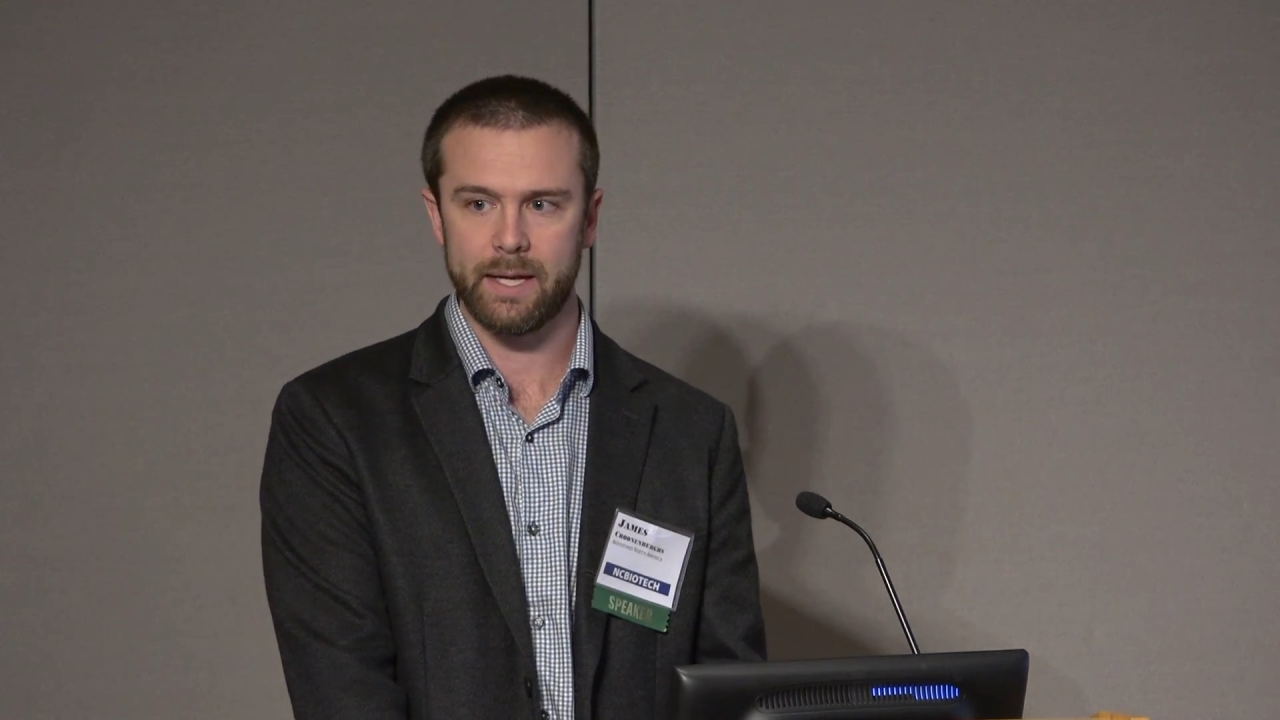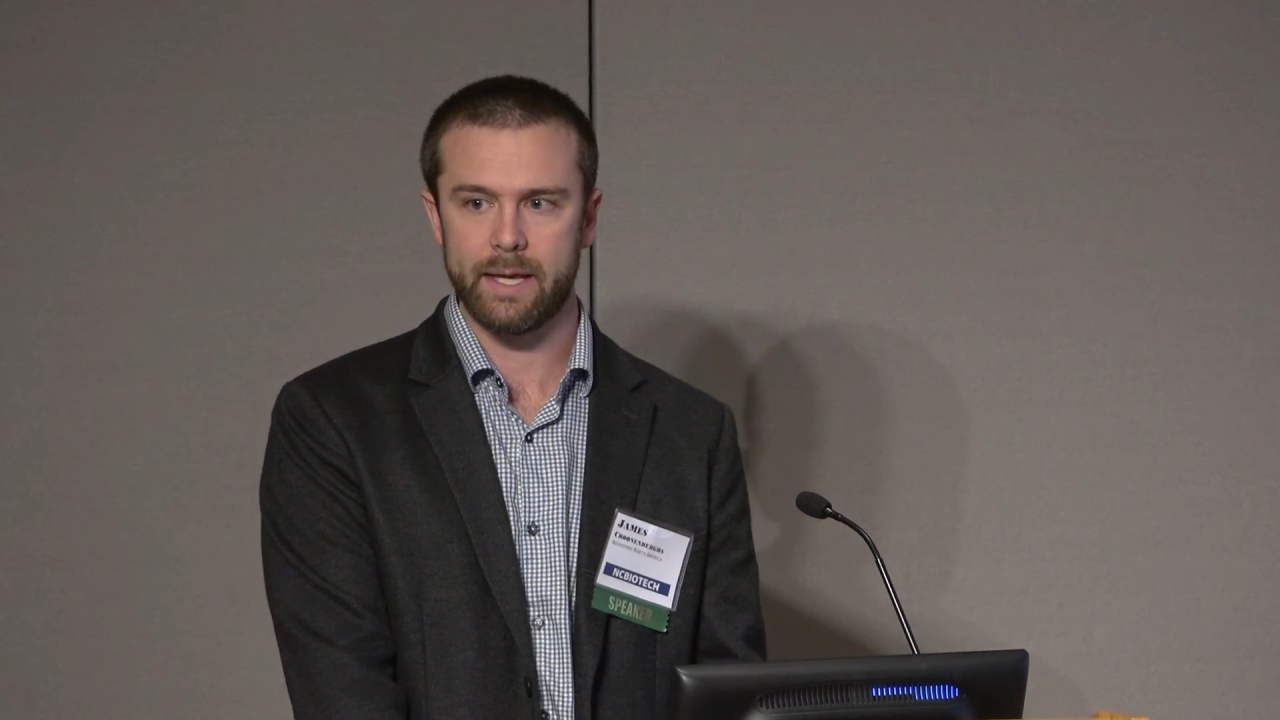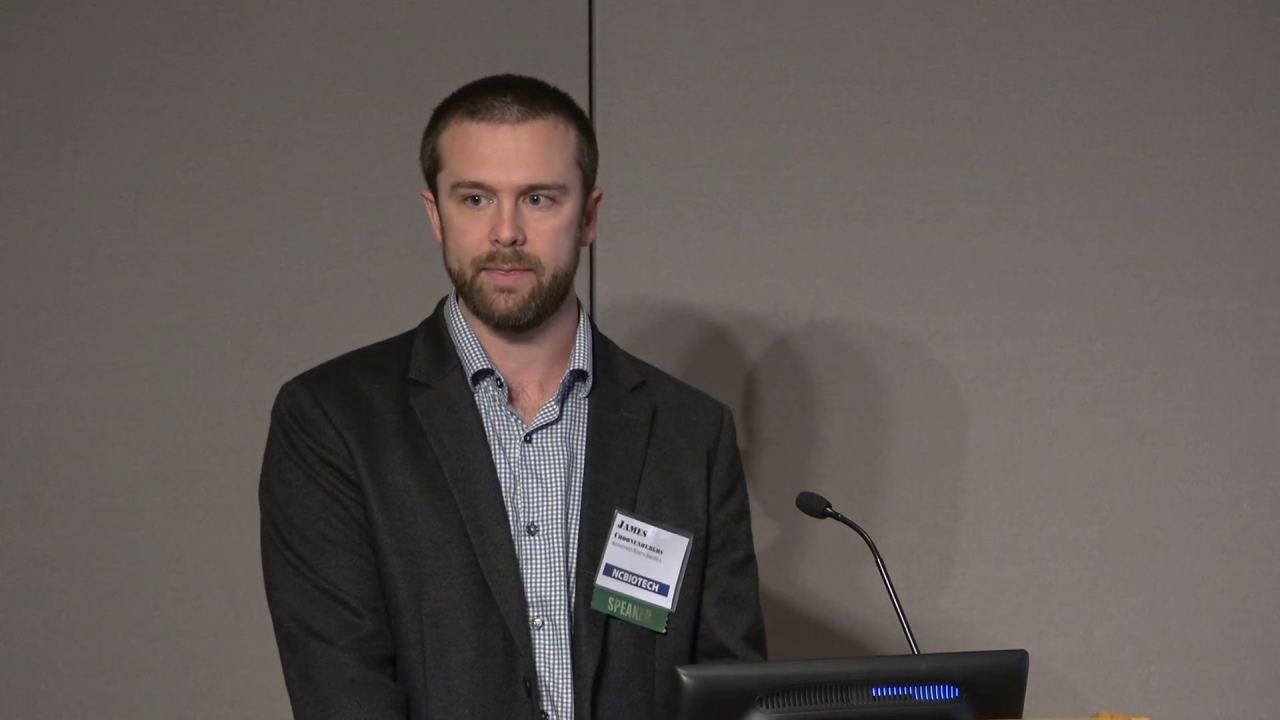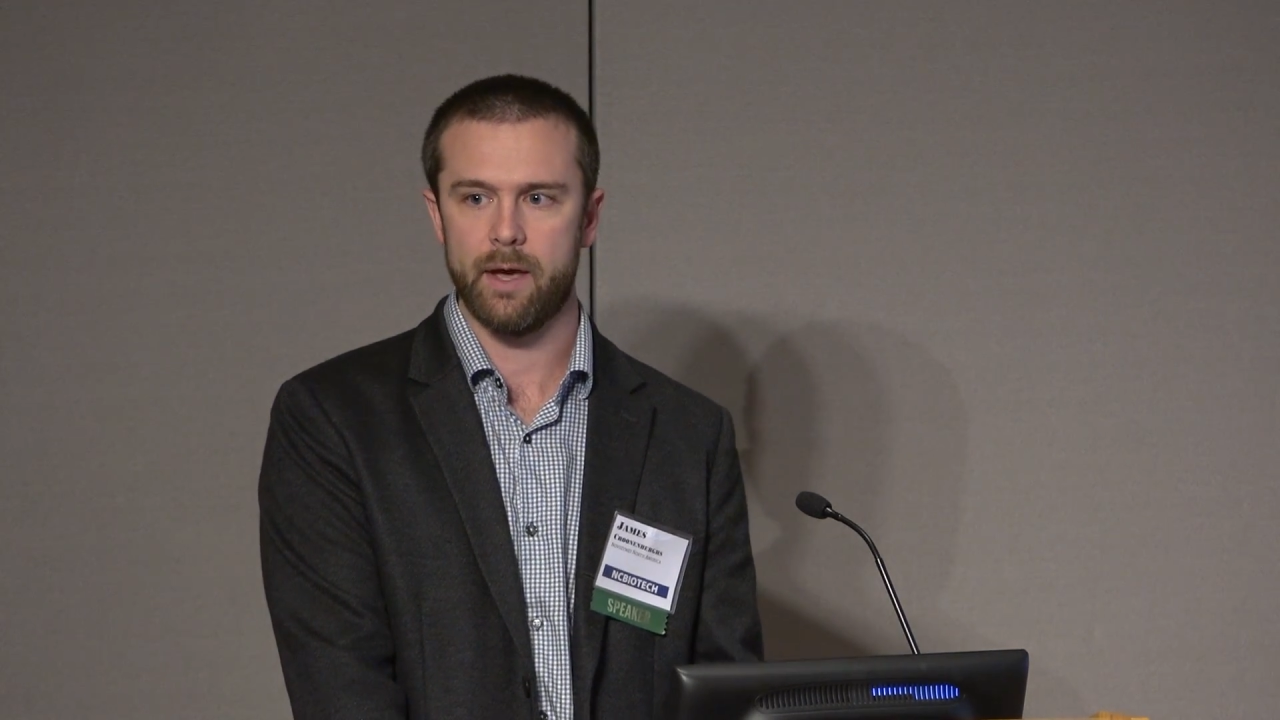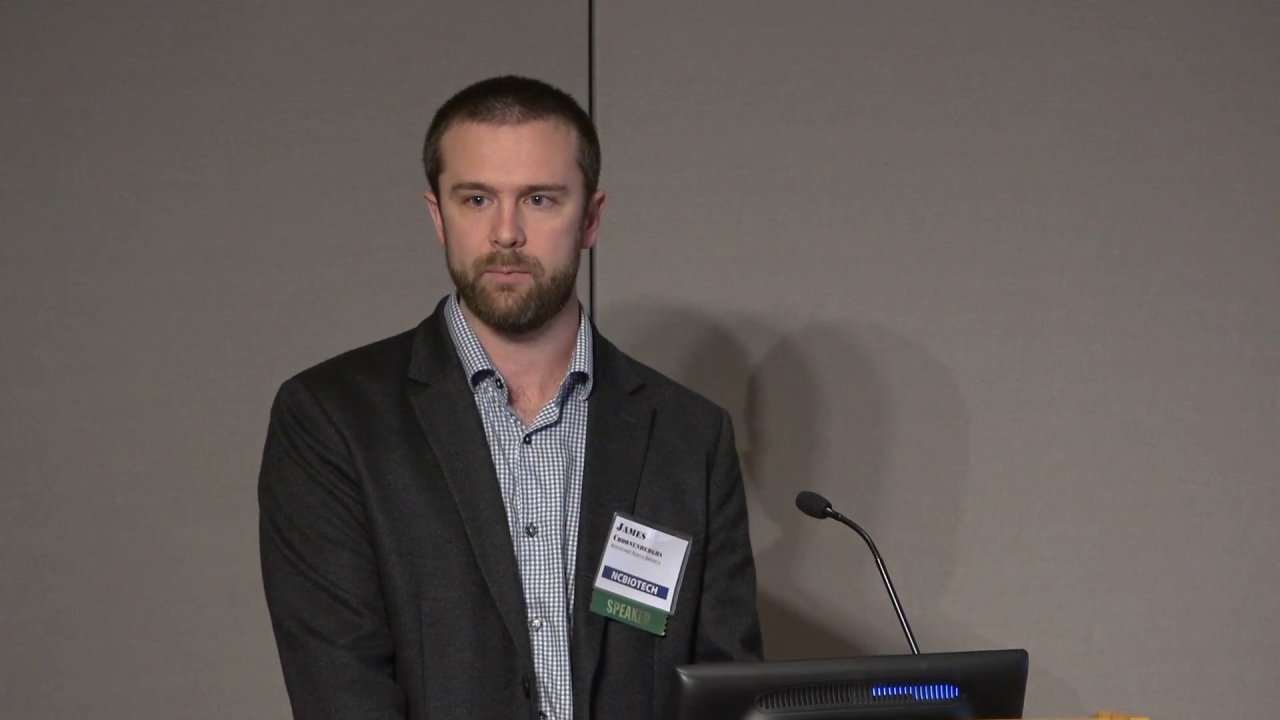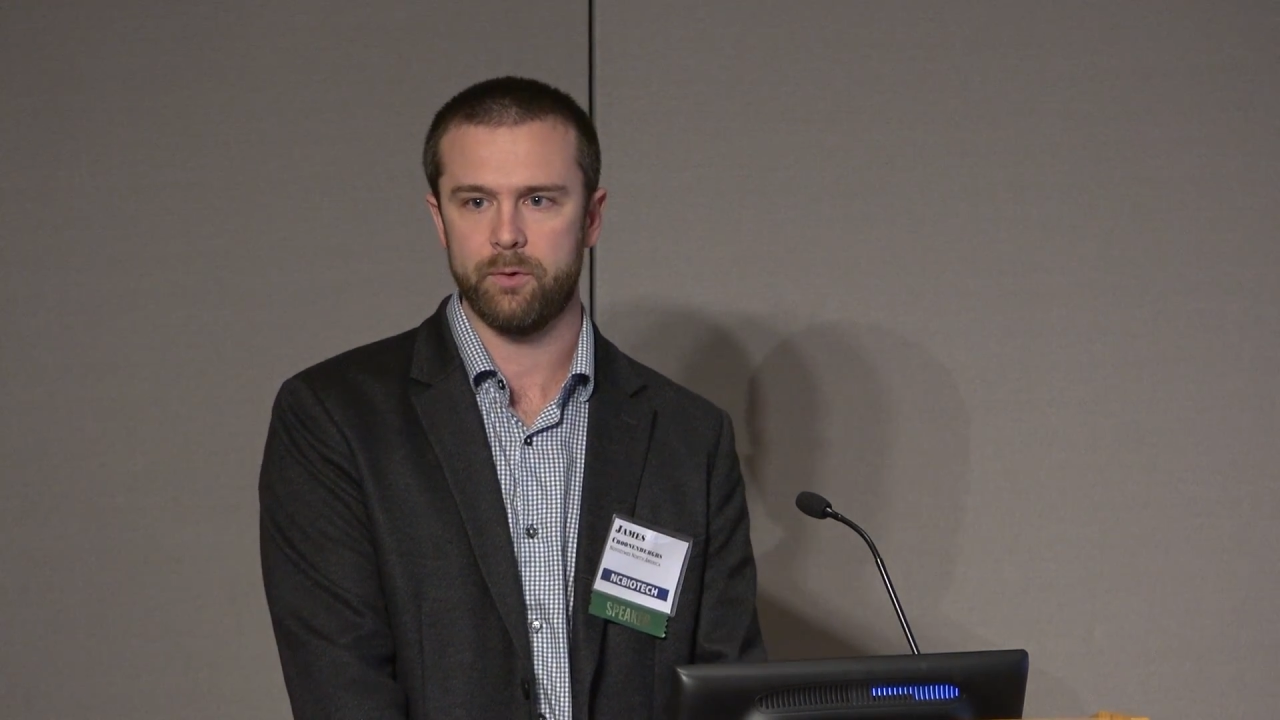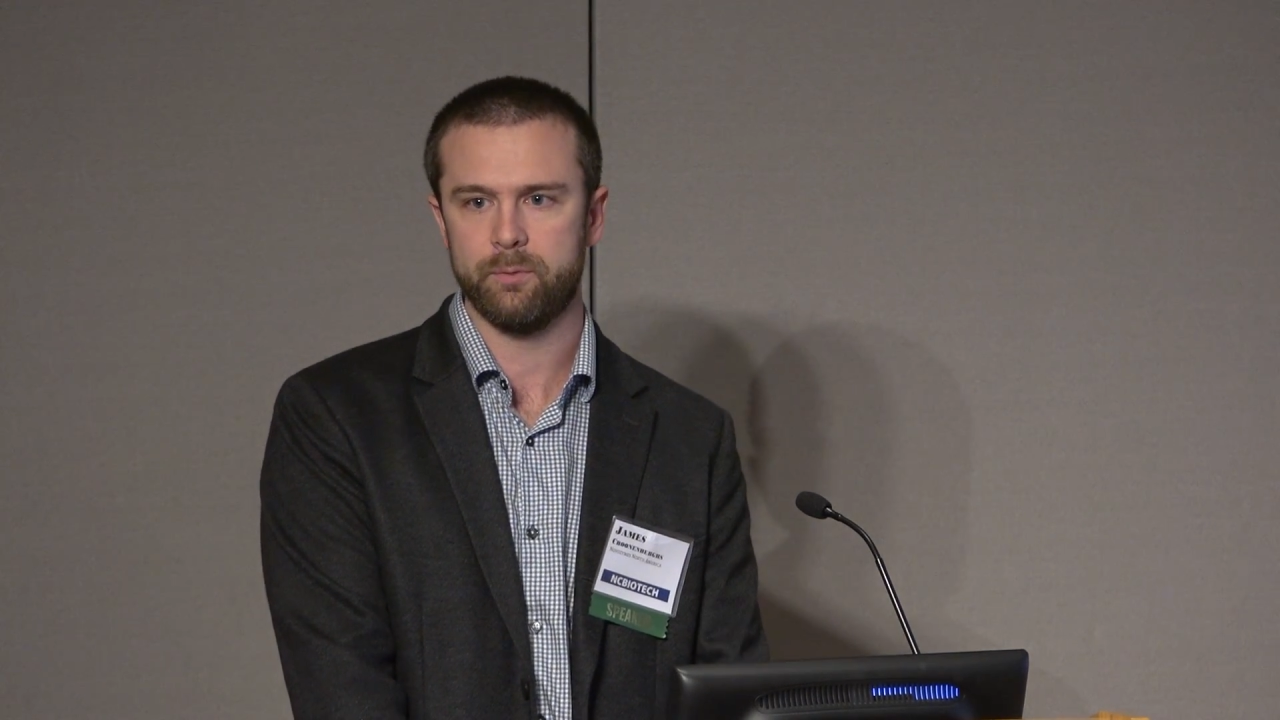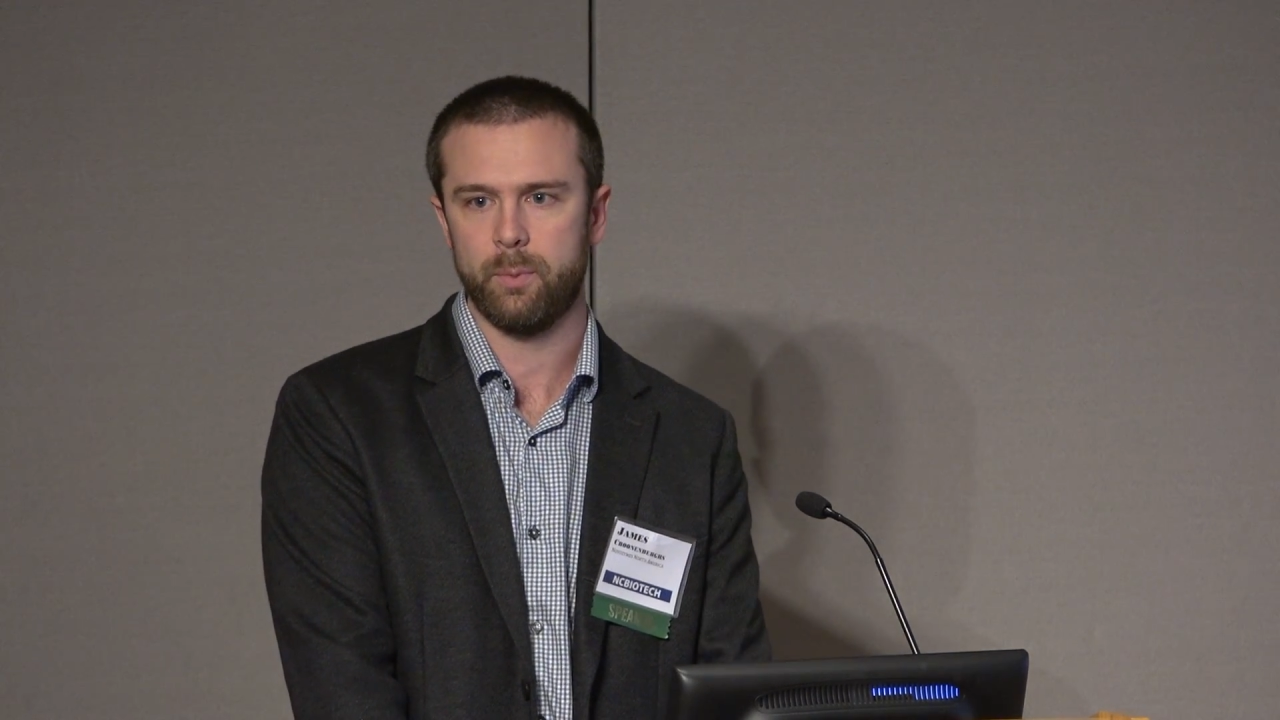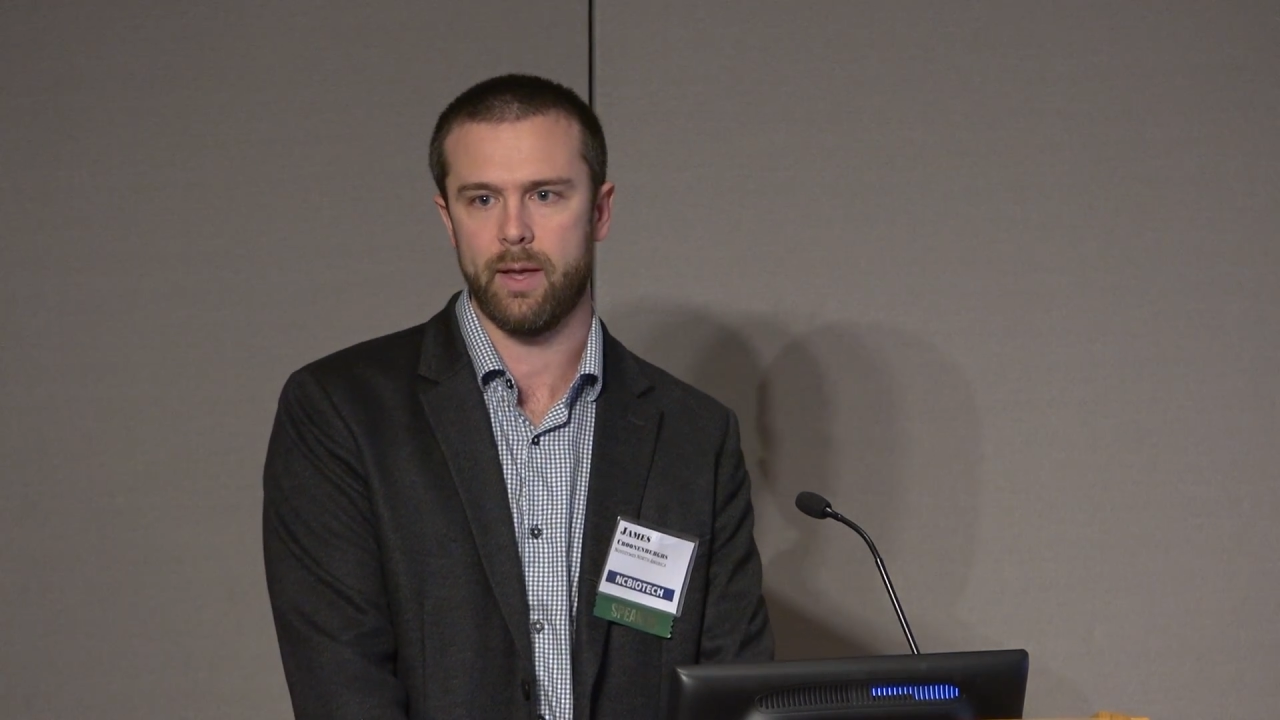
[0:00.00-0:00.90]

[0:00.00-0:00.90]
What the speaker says: can get that first